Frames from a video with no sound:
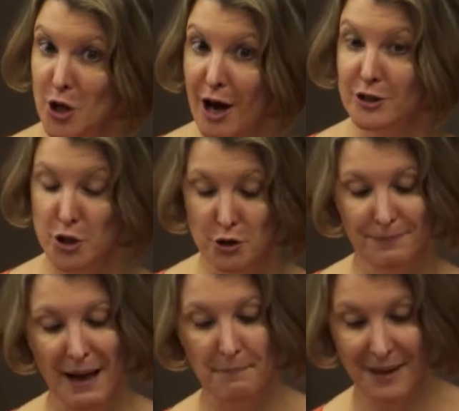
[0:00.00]
talk to you
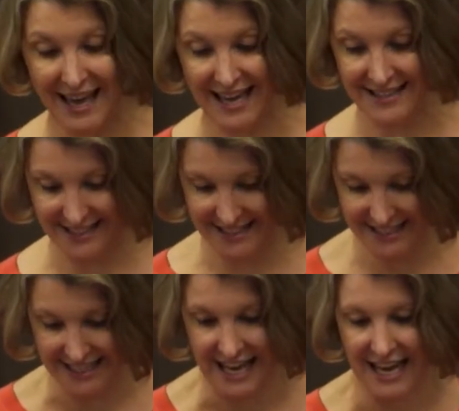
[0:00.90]
about patents
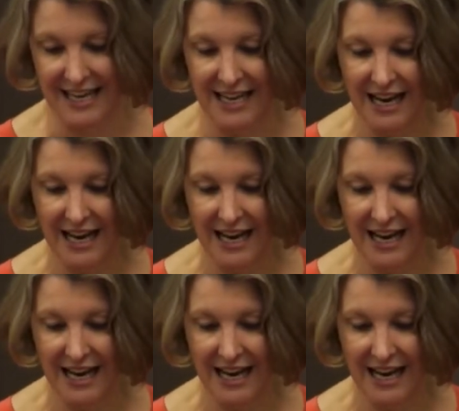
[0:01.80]
today.